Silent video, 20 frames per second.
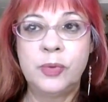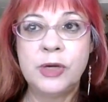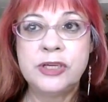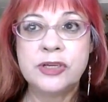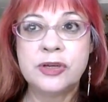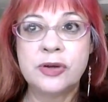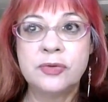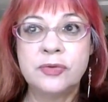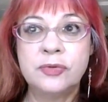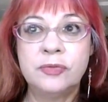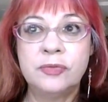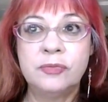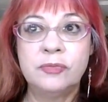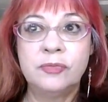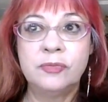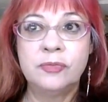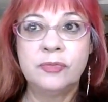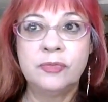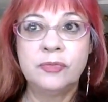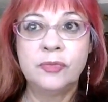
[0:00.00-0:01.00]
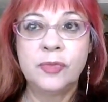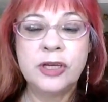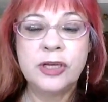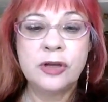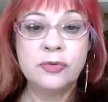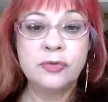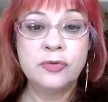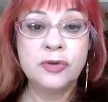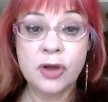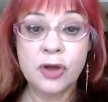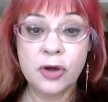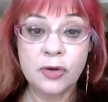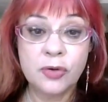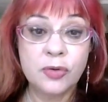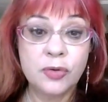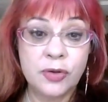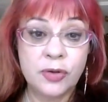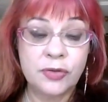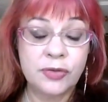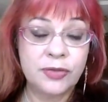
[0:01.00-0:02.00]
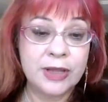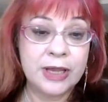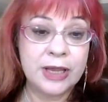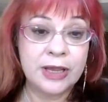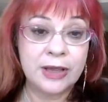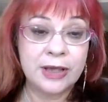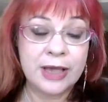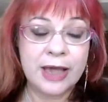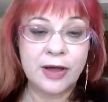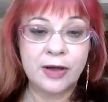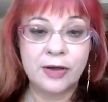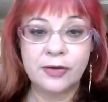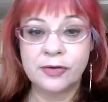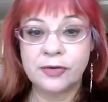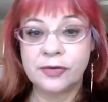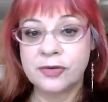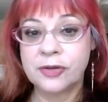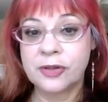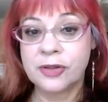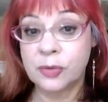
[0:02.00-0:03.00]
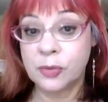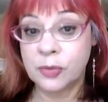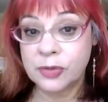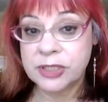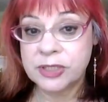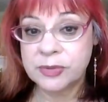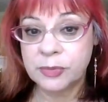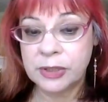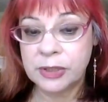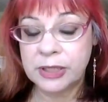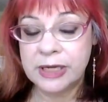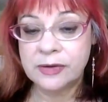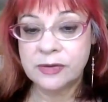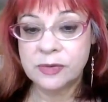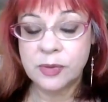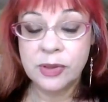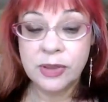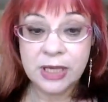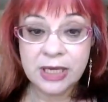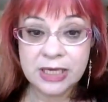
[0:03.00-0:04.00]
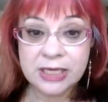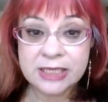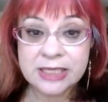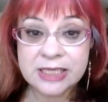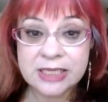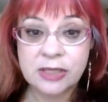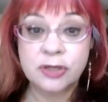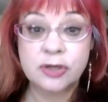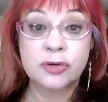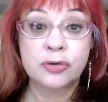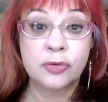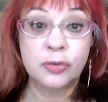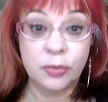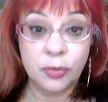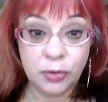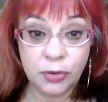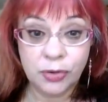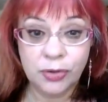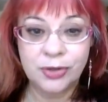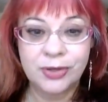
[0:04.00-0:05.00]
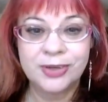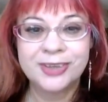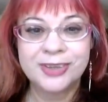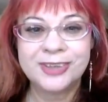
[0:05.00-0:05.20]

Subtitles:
don't know that they're our thoughts and beliefs. We think it's the truth.